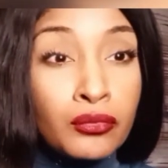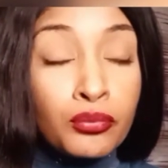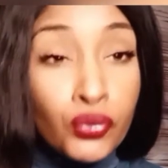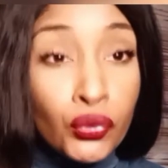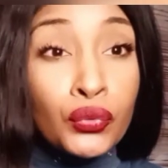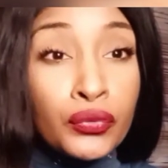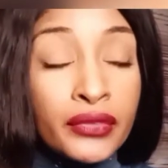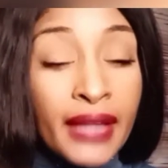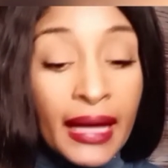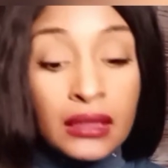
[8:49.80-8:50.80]

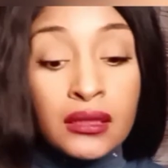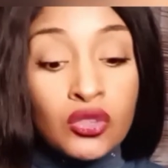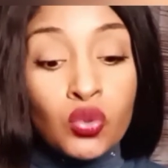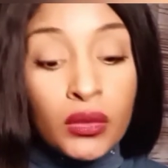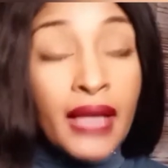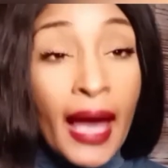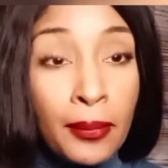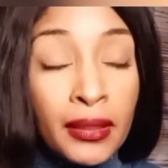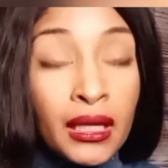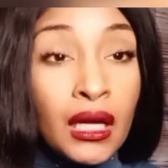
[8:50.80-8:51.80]
proof that this is what's
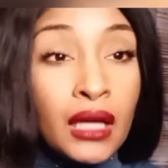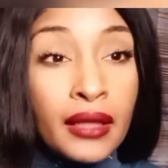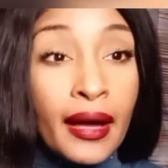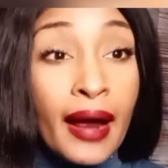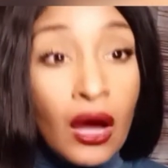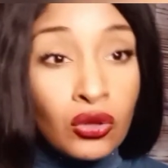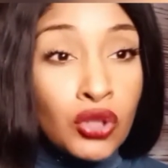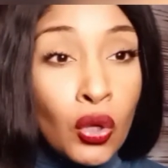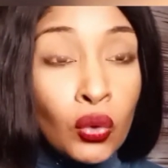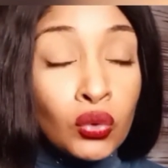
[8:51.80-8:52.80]
happening in their
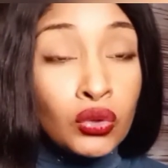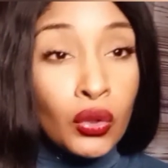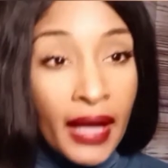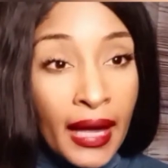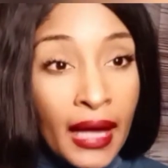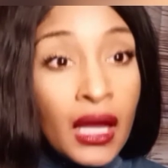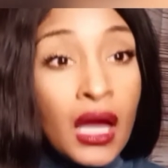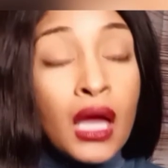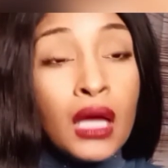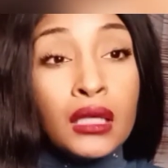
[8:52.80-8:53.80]
household. Okay.
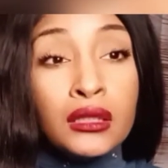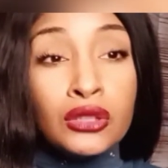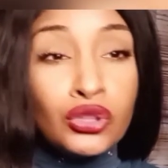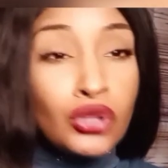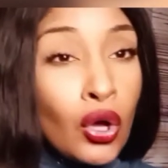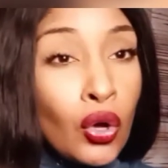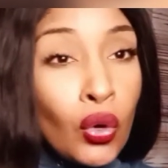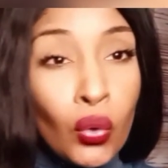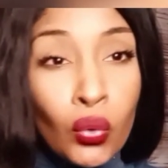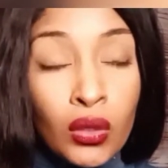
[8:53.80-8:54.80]

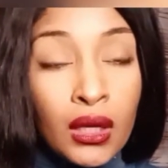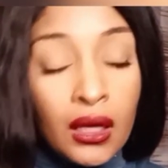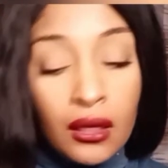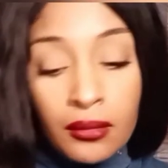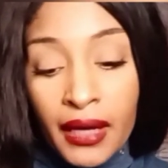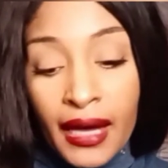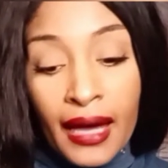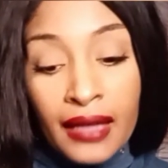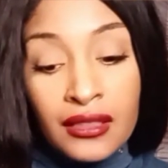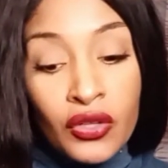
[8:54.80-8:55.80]
So, oh my
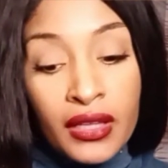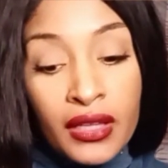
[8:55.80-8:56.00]
God. So